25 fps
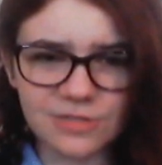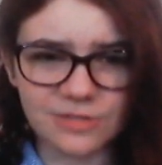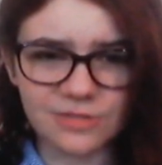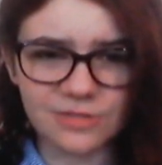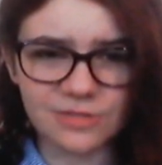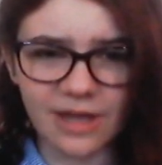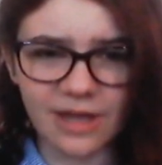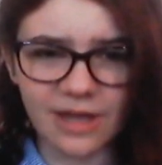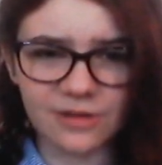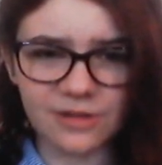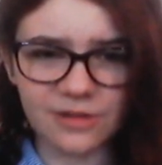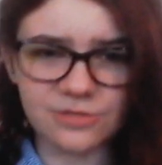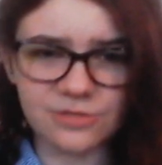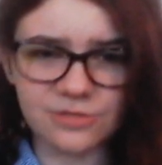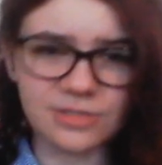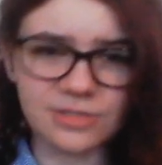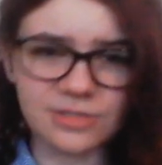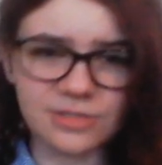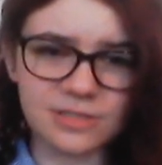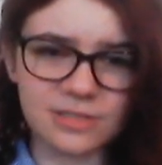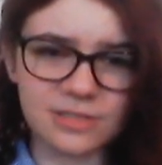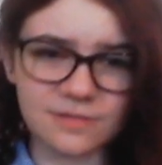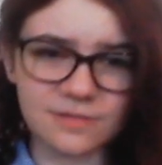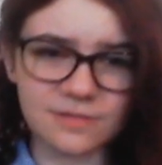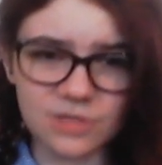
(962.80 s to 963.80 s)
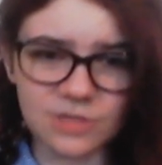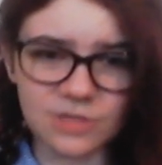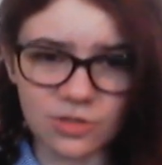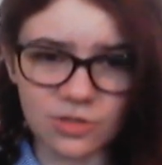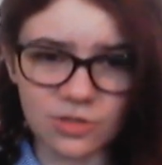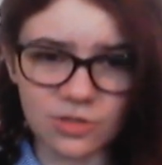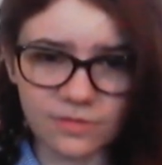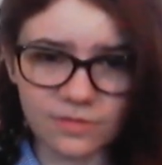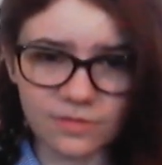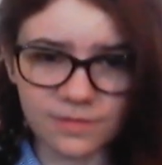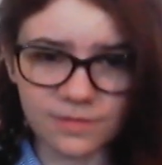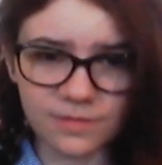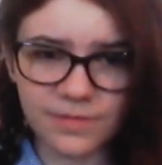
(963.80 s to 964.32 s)
characteristic of the
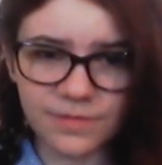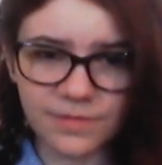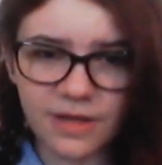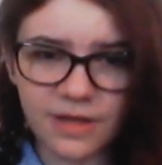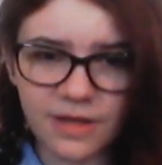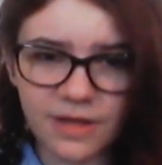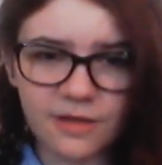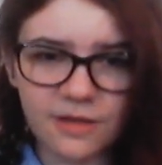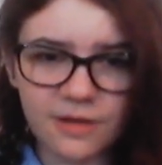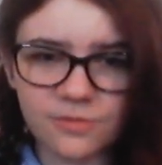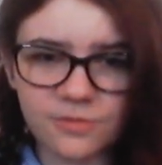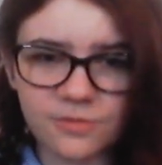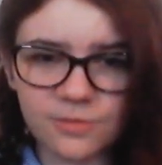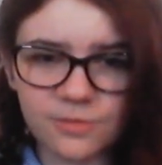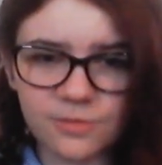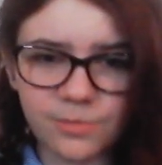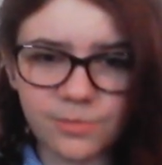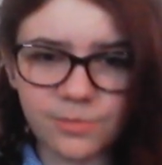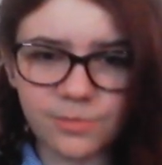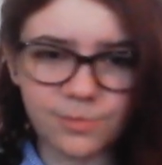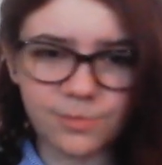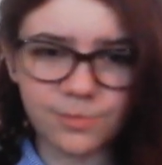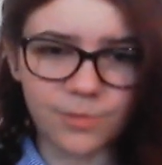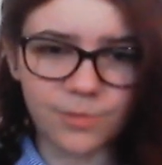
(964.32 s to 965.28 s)
genre. From